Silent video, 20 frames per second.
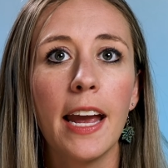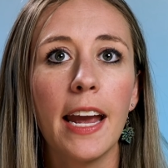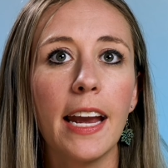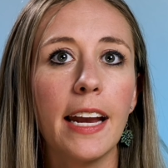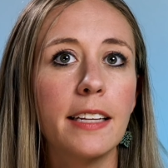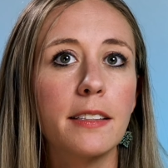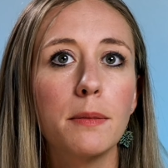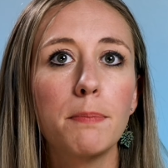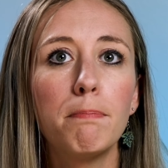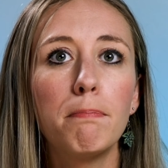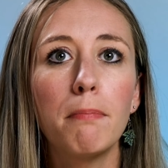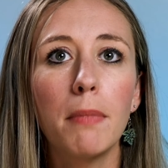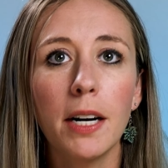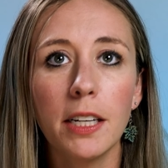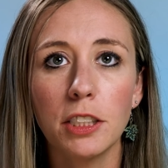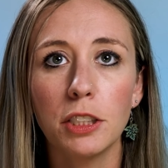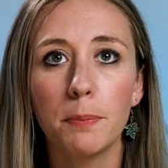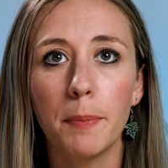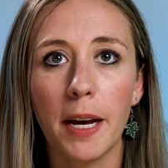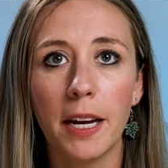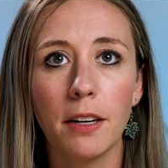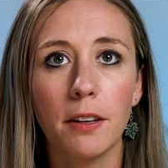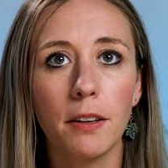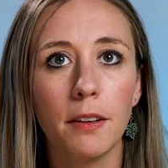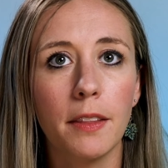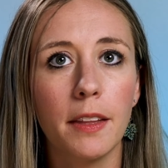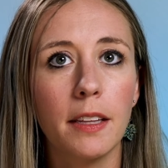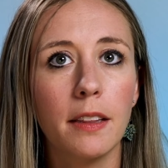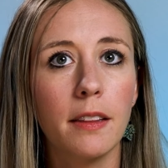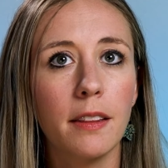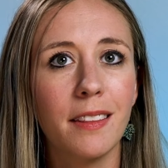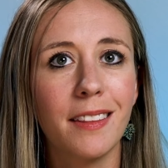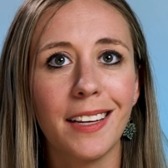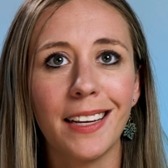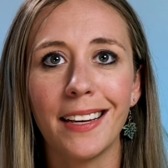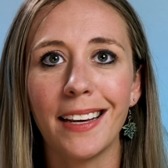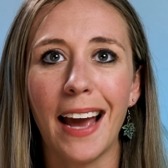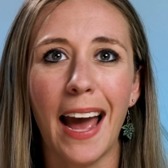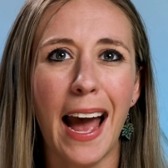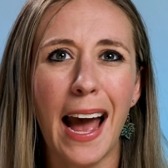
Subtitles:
It's much better than the